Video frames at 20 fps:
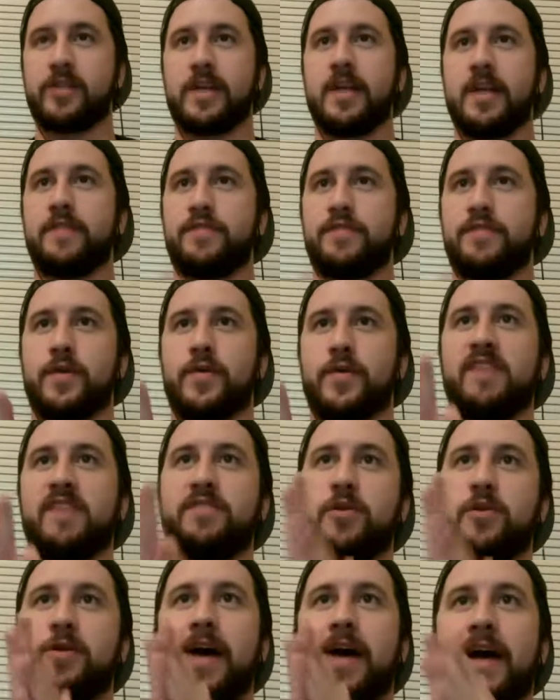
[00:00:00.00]
if
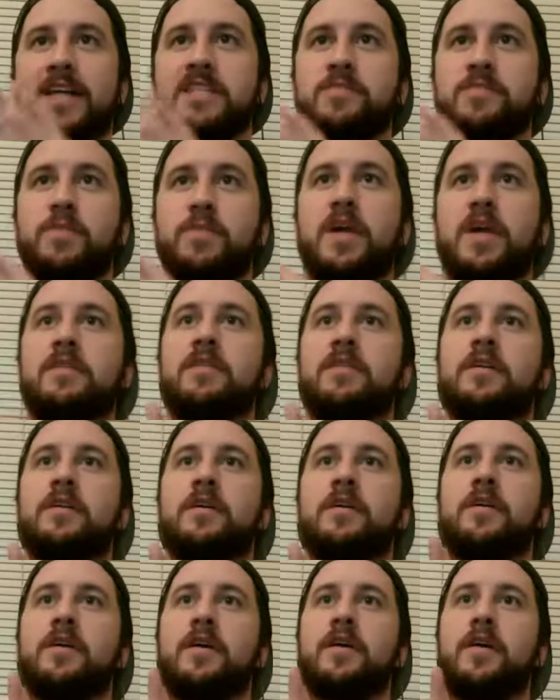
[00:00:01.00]
you ask me
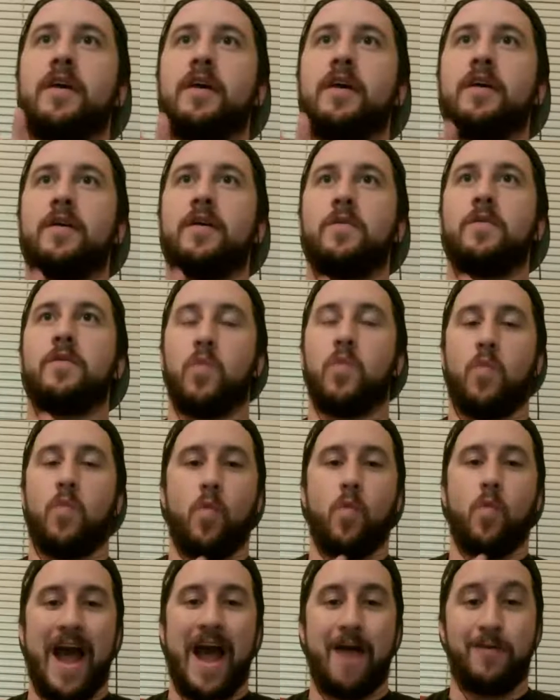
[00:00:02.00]

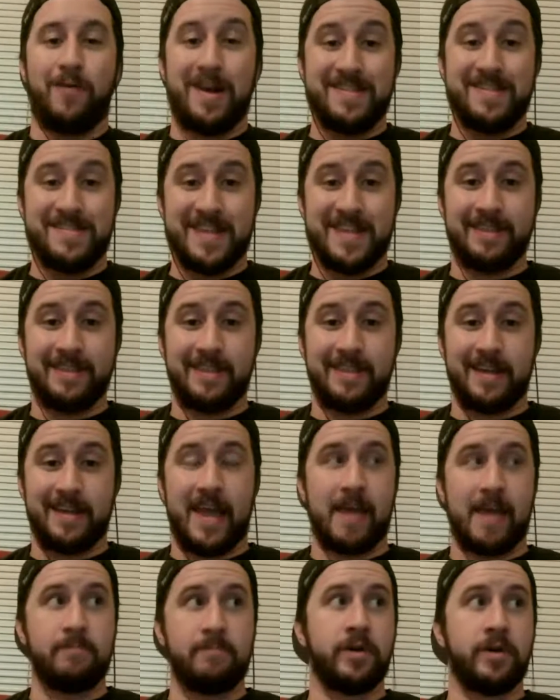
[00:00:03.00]
how I think the
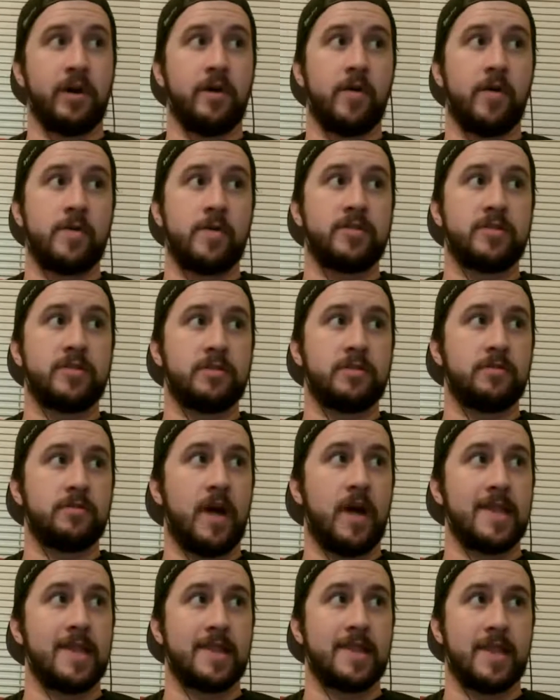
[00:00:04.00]
game goes,
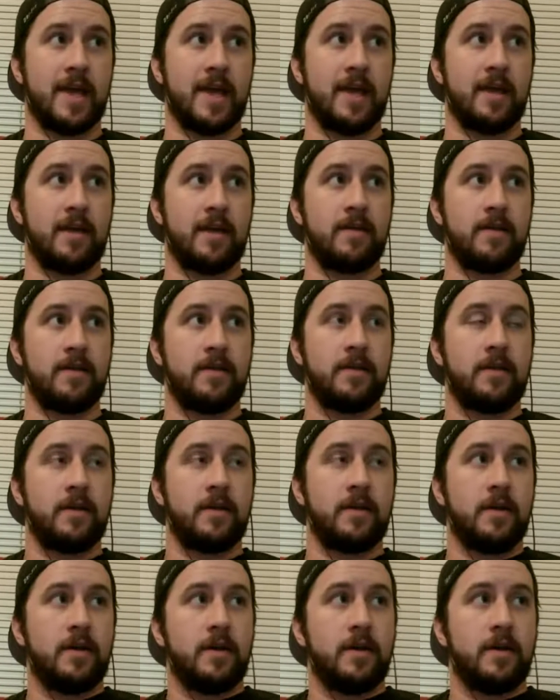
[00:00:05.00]
I think
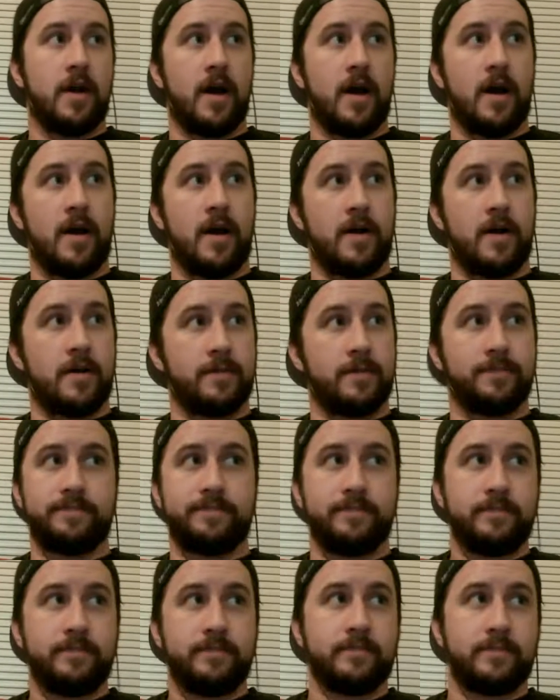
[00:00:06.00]

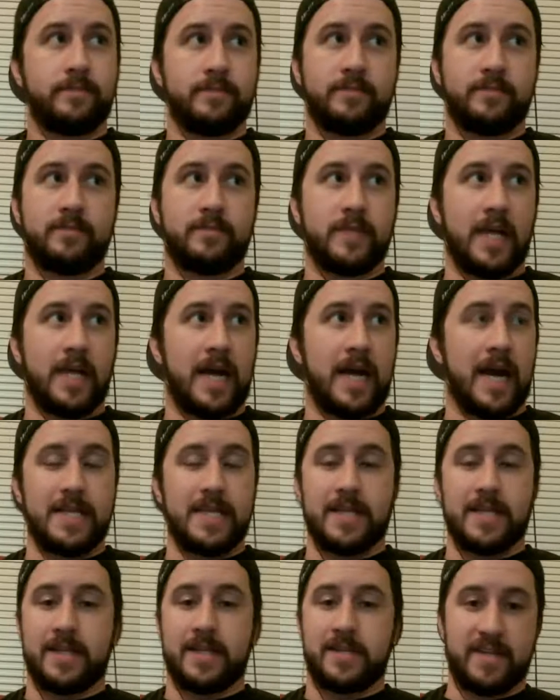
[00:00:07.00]
the
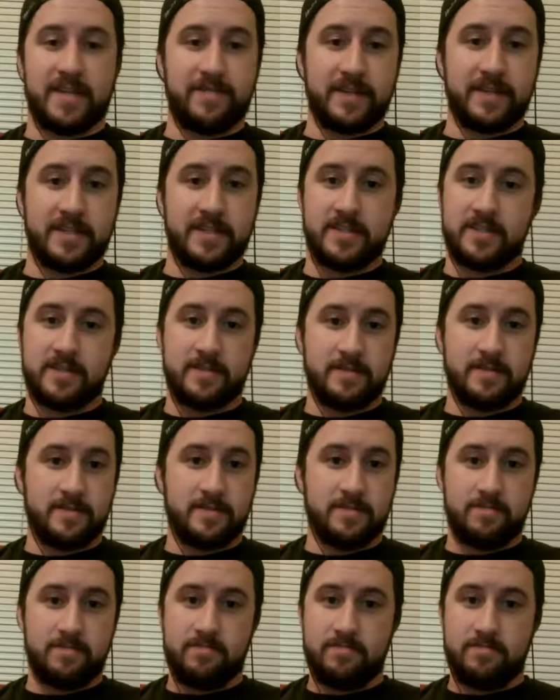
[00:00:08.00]
defense
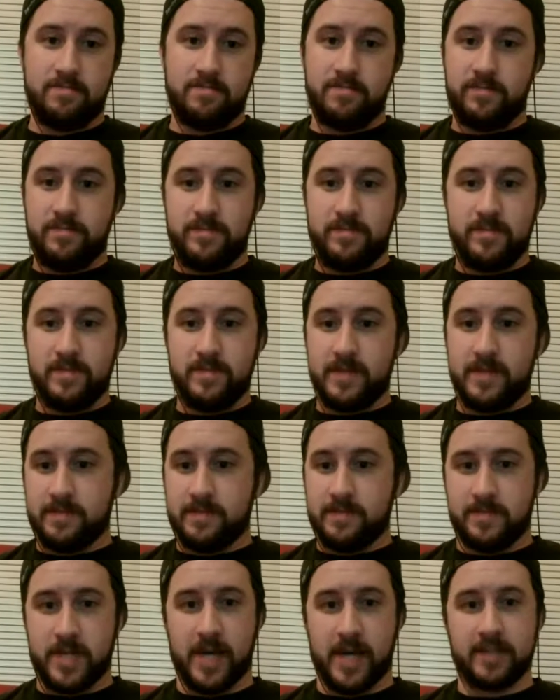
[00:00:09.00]

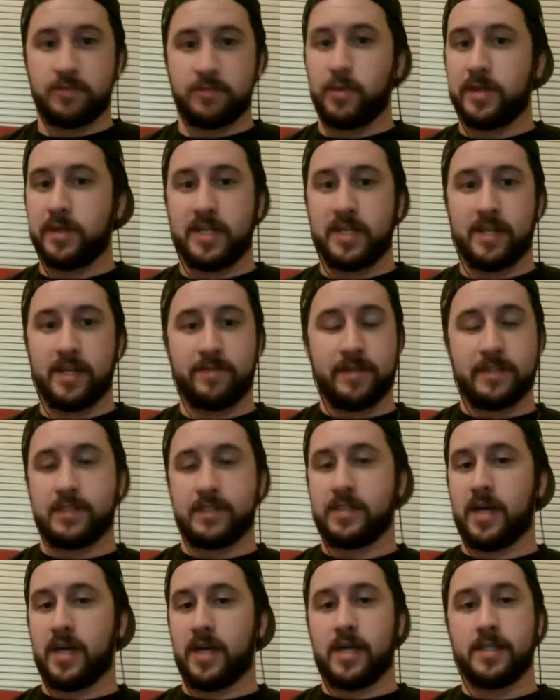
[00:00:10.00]
does what the defense
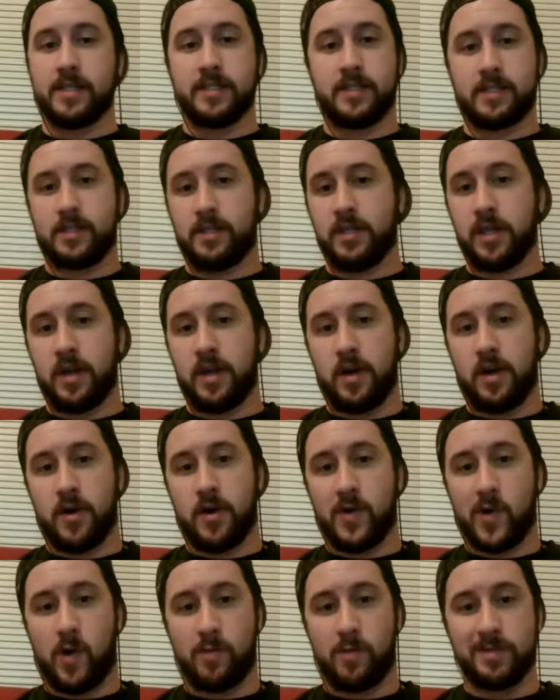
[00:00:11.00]
does.
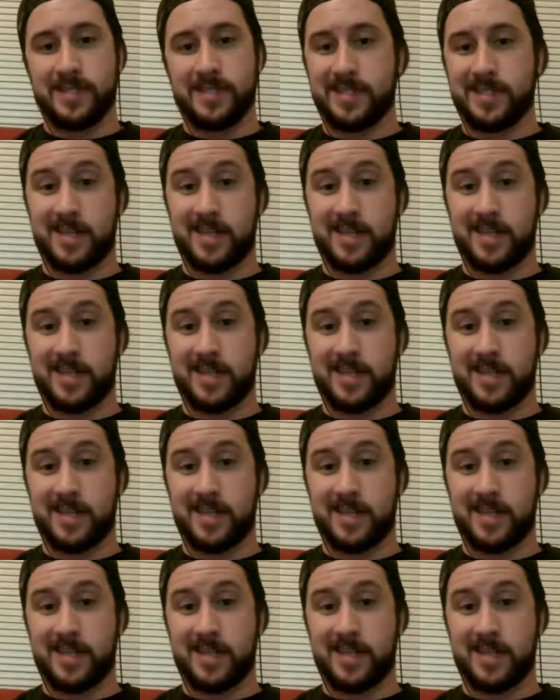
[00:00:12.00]
Ole Miss is going to